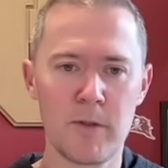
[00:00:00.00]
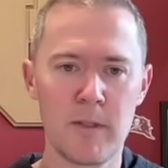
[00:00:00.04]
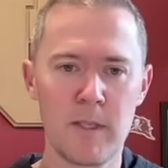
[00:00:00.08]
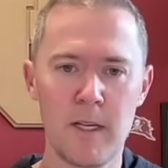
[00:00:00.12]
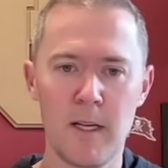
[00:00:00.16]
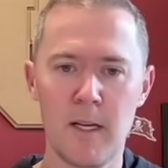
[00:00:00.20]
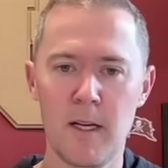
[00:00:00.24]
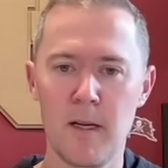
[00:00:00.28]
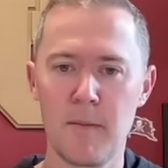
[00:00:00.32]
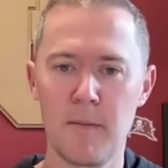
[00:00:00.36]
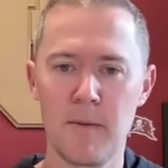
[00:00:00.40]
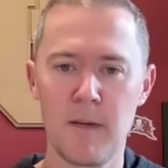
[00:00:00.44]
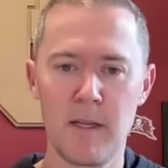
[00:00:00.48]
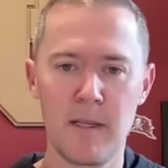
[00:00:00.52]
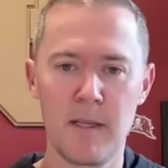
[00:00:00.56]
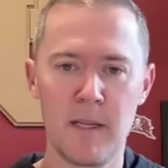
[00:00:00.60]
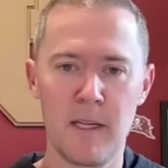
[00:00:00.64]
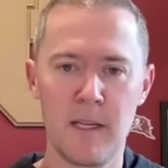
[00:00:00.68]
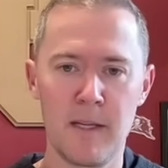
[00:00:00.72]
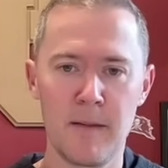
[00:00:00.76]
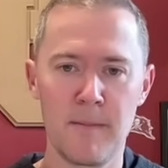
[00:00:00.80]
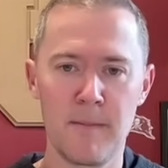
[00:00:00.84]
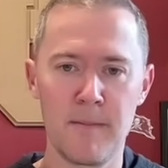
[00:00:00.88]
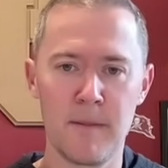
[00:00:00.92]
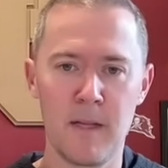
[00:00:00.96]

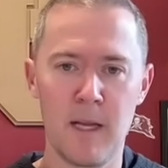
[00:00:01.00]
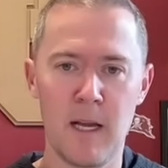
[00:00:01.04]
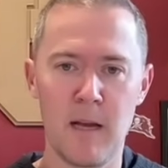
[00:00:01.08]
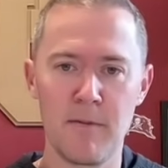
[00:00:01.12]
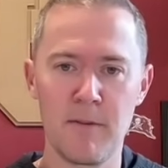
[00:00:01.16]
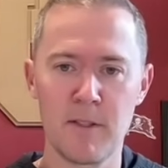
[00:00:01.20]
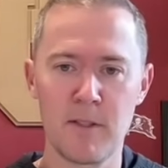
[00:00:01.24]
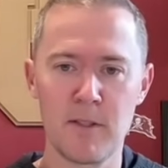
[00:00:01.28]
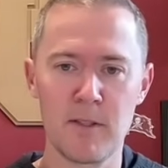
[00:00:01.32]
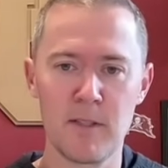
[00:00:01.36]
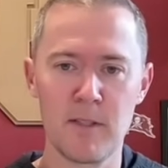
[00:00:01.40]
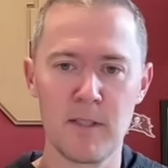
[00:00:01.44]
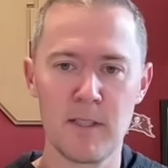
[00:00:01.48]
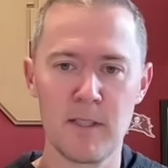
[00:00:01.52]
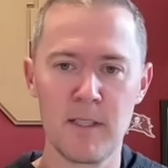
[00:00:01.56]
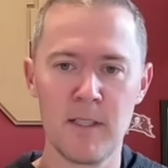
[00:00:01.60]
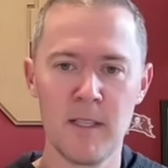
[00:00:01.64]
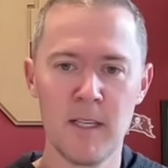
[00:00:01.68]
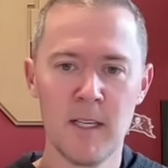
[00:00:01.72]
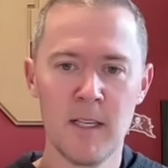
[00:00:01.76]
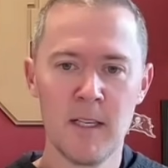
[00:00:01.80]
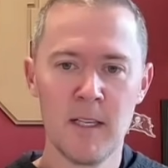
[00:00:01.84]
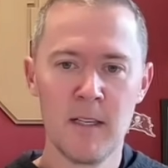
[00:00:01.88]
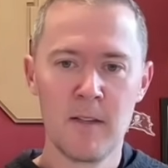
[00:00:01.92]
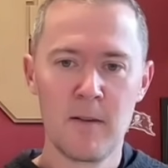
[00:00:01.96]
And obviously
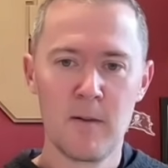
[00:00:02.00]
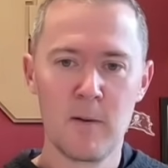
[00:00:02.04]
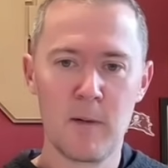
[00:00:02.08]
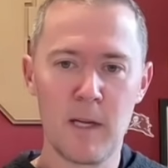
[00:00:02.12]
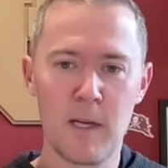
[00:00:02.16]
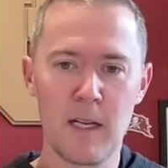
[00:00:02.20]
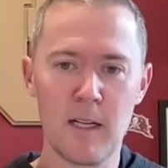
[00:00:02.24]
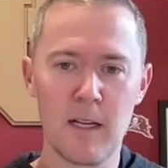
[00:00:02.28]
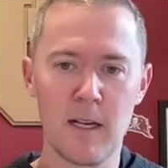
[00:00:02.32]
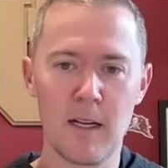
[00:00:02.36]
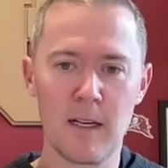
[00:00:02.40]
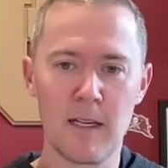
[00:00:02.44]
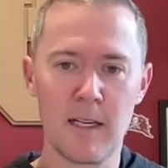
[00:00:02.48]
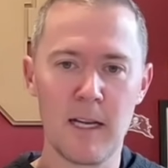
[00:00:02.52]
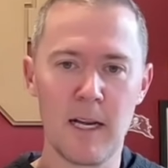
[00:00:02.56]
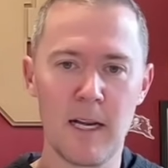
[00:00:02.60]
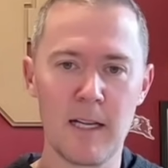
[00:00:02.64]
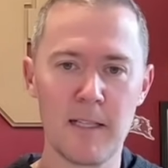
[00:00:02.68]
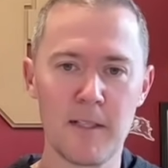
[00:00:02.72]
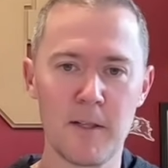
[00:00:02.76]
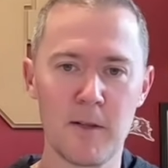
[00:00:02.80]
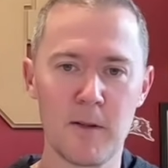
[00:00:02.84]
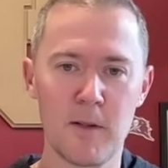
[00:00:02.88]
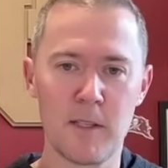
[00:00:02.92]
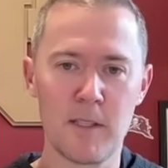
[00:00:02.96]
we got a lot of guys
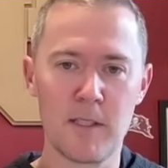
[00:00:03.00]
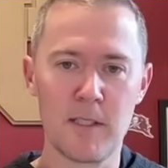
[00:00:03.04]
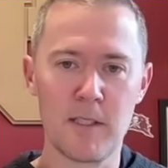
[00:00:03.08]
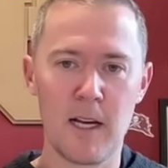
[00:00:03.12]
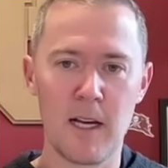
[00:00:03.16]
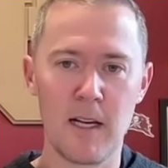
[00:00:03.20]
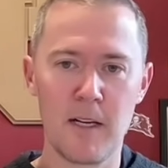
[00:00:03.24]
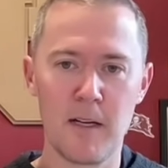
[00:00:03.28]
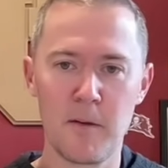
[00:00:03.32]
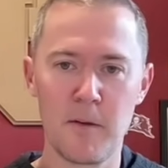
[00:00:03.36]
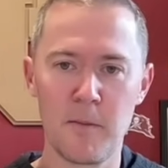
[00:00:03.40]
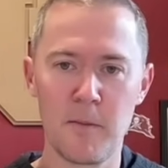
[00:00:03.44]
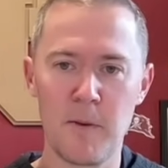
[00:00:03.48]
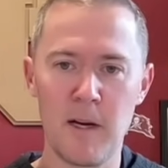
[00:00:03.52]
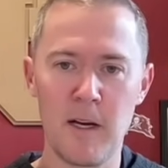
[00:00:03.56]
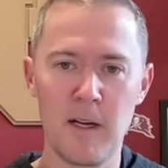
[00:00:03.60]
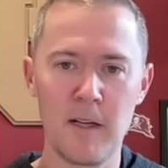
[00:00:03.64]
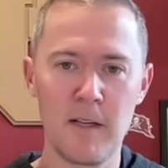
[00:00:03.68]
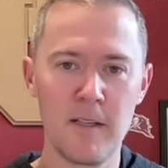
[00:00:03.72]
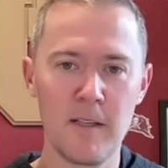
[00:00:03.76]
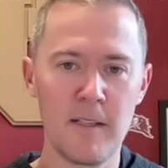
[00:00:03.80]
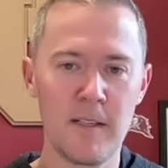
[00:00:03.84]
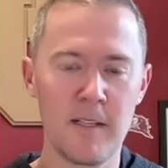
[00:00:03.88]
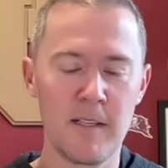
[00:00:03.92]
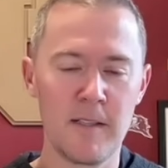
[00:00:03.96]
that are excited about
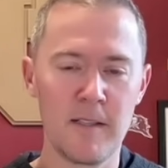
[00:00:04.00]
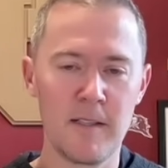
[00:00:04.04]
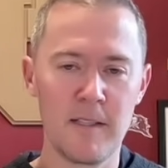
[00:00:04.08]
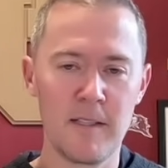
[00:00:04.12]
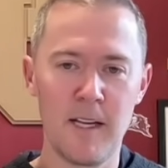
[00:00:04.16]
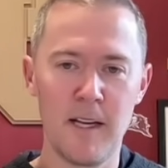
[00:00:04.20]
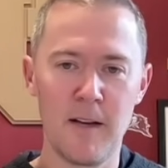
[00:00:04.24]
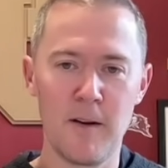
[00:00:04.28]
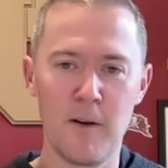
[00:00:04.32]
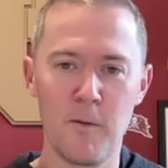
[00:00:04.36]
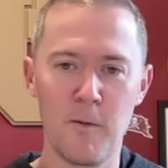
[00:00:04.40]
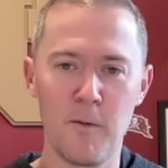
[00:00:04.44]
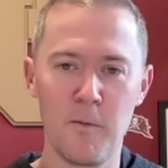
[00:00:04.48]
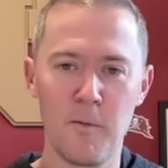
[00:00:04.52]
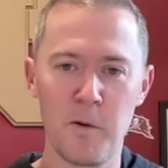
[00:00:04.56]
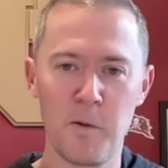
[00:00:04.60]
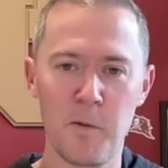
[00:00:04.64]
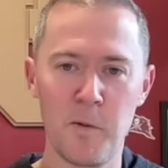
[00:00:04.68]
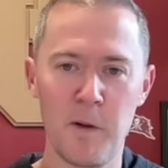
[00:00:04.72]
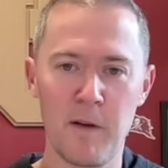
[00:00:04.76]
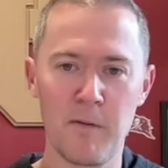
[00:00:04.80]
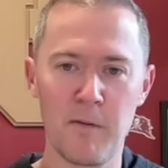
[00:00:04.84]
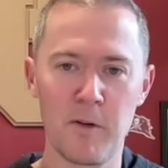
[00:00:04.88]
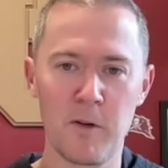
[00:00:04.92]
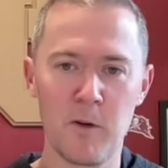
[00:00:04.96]
it, and yeah, hopefully we
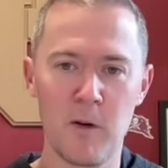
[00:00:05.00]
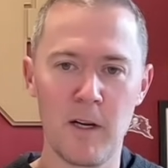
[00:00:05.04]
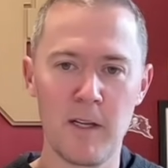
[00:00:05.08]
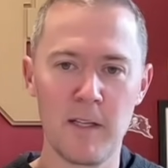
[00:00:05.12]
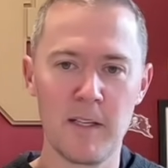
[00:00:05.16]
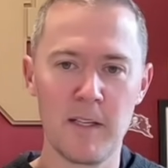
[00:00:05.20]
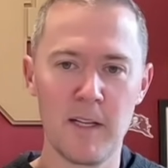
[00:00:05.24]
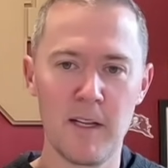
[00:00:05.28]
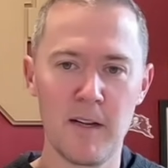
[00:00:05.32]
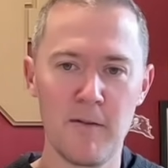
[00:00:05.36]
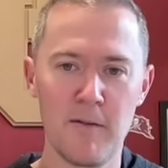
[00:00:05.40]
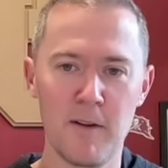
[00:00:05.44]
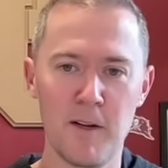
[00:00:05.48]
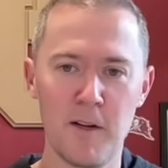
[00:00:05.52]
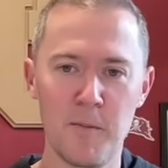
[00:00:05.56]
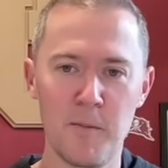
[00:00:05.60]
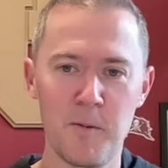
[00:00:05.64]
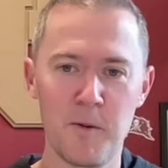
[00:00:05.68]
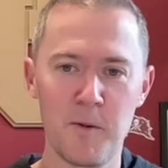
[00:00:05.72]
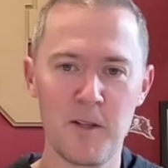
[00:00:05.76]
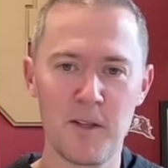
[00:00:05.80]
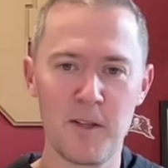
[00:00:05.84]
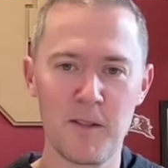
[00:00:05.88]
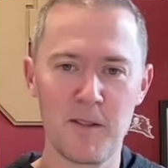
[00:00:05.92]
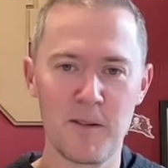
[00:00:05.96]
have a great day, very
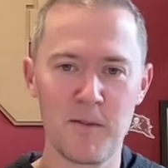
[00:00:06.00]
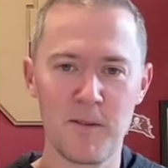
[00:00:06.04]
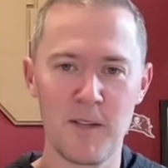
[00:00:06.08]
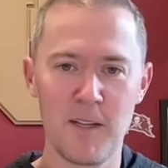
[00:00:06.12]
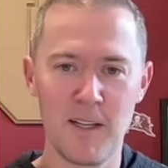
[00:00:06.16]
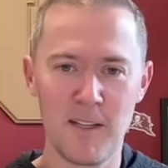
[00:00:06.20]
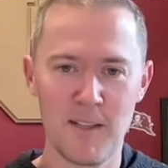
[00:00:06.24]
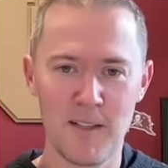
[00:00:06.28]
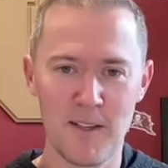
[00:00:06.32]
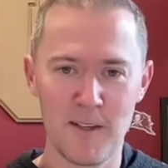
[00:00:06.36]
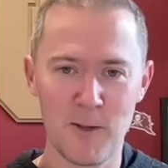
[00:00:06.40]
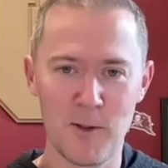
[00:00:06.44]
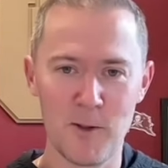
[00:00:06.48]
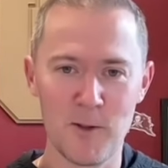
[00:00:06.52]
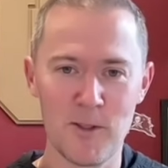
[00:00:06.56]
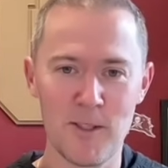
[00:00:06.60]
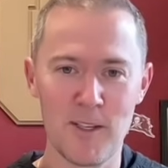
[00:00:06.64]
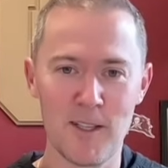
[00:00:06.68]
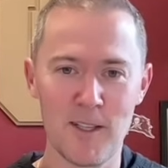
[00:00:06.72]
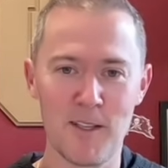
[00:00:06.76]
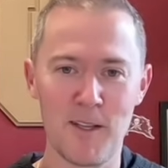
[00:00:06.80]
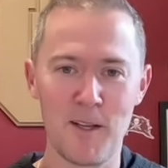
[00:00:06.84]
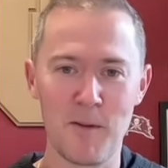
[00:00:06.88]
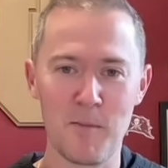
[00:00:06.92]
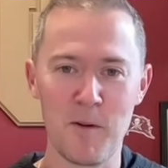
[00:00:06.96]
productive day. And like you
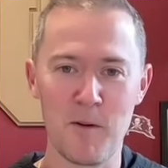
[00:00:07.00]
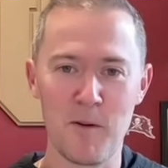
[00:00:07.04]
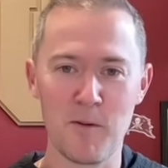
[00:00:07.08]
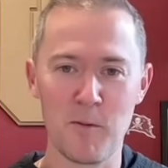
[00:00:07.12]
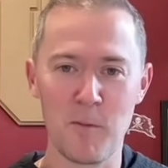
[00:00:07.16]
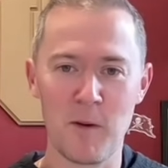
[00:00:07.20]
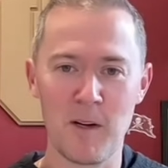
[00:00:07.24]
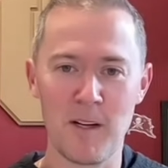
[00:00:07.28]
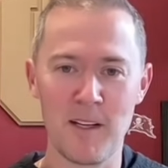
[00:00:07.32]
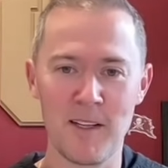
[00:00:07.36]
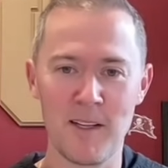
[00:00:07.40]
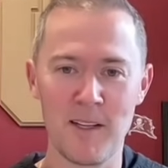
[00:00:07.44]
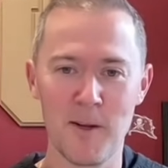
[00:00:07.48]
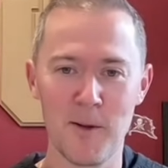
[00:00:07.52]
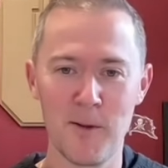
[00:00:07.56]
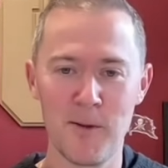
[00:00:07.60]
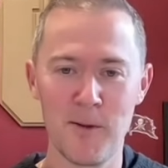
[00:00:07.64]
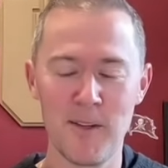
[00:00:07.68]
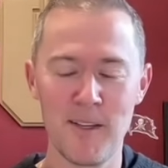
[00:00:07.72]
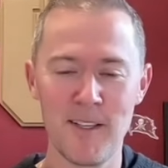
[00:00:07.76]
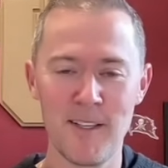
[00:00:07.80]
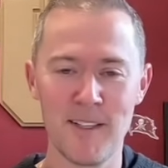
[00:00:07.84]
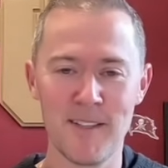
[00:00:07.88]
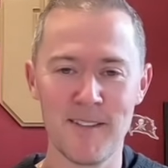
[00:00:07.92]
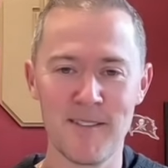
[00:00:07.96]
said, keep everybody
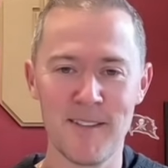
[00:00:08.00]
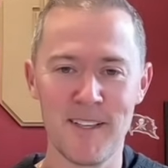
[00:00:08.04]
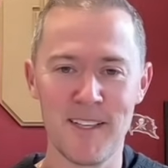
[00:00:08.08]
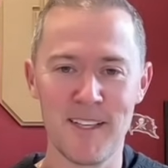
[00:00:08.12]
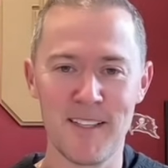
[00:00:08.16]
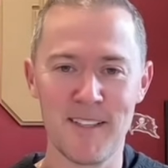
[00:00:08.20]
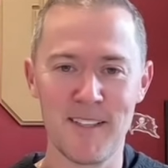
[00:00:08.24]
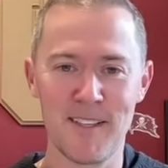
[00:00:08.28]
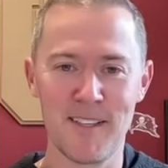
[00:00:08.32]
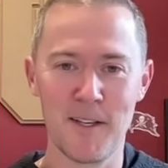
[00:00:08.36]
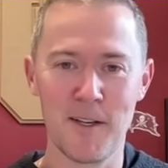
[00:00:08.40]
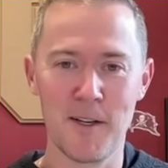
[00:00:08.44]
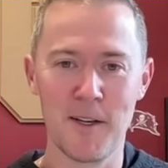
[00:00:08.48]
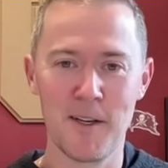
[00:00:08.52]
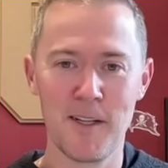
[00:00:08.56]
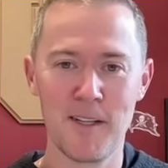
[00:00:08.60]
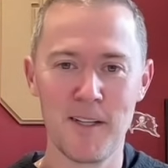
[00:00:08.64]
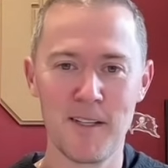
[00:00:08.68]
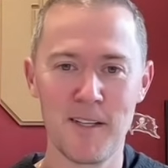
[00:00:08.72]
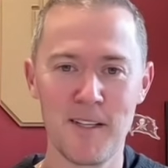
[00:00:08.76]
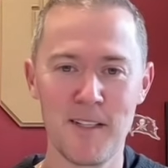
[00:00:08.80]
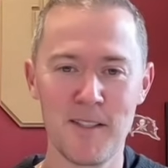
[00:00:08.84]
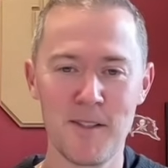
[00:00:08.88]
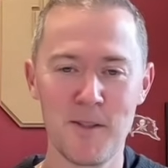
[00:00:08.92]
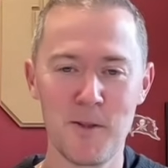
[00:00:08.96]
healthy and get on
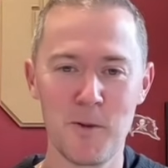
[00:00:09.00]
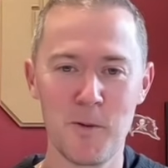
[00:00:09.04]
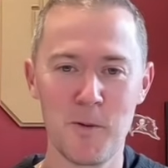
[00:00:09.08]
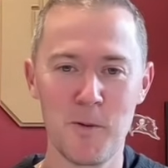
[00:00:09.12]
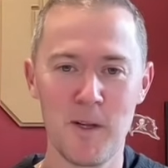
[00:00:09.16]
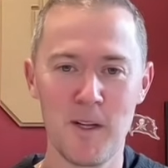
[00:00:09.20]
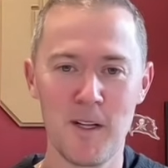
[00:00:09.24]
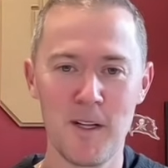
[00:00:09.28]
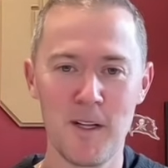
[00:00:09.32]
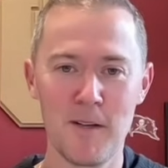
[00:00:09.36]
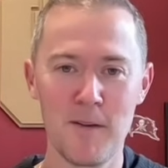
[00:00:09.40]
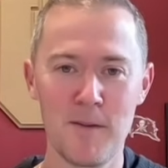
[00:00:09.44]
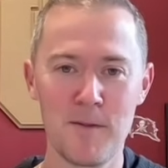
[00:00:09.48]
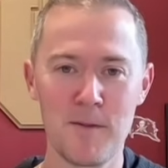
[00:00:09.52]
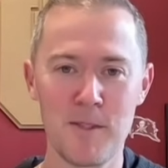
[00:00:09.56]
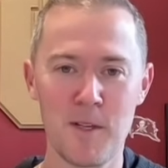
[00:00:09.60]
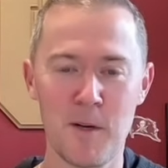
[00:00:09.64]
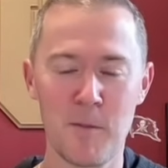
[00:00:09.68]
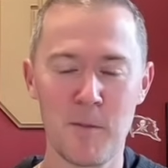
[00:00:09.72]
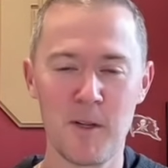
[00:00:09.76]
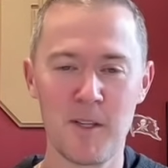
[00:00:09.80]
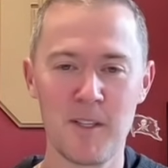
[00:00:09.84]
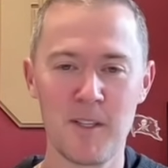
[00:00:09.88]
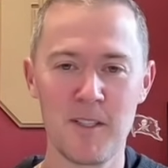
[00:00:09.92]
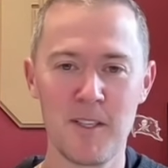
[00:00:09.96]
into
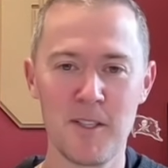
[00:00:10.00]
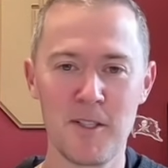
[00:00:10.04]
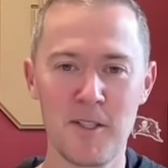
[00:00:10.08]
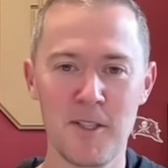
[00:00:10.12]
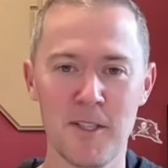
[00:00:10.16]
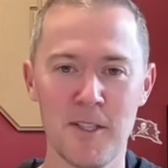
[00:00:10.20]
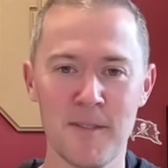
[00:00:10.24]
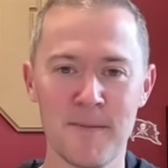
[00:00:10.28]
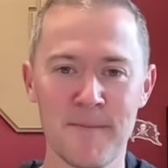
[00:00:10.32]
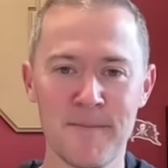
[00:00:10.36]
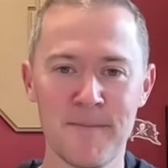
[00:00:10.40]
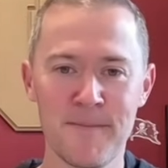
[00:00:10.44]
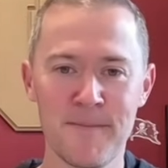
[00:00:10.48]
summer conditioning.